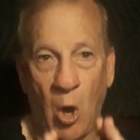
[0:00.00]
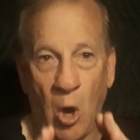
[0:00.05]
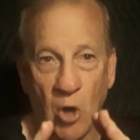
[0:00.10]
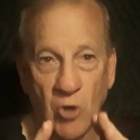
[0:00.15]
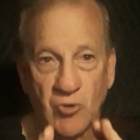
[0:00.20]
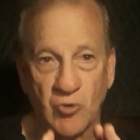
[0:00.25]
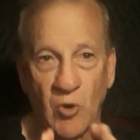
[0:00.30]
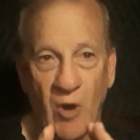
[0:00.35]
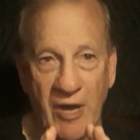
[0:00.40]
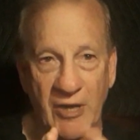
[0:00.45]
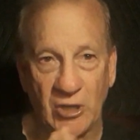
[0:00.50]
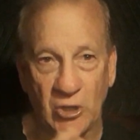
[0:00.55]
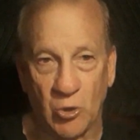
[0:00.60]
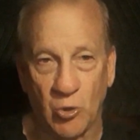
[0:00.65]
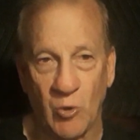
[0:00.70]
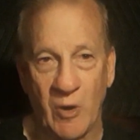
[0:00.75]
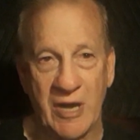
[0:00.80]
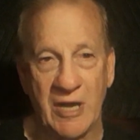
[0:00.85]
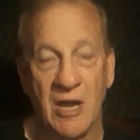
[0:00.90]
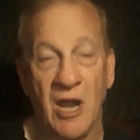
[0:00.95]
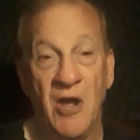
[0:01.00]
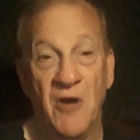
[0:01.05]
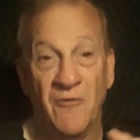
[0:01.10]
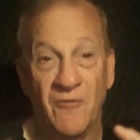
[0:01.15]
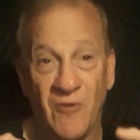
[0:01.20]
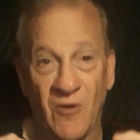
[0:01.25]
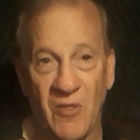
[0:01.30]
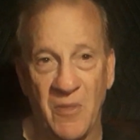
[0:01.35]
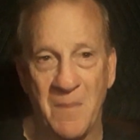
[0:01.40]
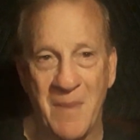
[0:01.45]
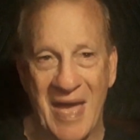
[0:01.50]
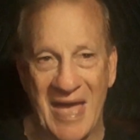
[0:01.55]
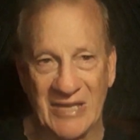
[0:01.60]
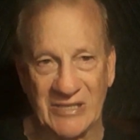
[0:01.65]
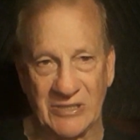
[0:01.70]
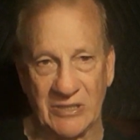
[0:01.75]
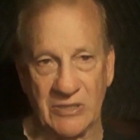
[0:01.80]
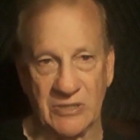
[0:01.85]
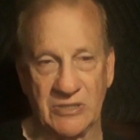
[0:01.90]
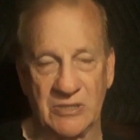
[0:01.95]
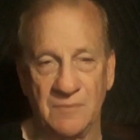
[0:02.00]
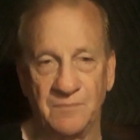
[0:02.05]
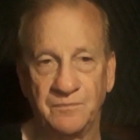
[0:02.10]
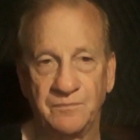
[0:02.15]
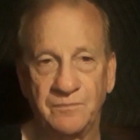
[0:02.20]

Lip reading: are trying to create for the masses.